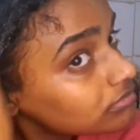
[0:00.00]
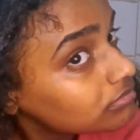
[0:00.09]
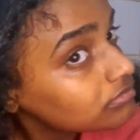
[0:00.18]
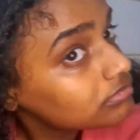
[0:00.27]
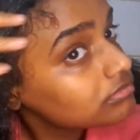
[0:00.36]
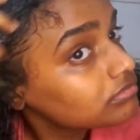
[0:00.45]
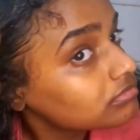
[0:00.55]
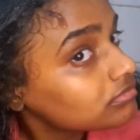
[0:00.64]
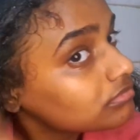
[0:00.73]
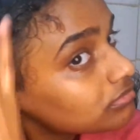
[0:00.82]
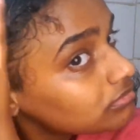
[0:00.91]

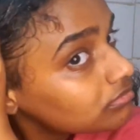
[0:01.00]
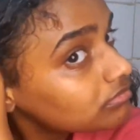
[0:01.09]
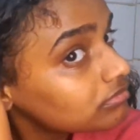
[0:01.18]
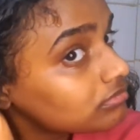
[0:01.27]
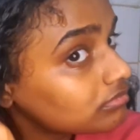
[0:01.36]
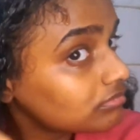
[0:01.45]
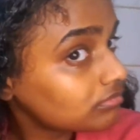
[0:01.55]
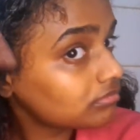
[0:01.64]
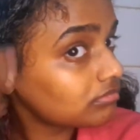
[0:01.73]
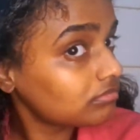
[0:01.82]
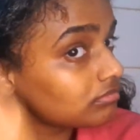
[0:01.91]

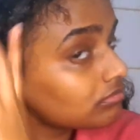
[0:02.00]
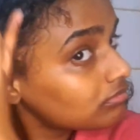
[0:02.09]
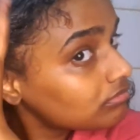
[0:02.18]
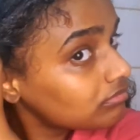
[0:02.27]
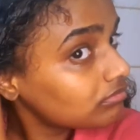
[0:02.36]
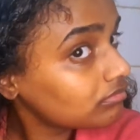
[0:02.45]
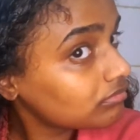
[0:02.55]
Nobody speaks.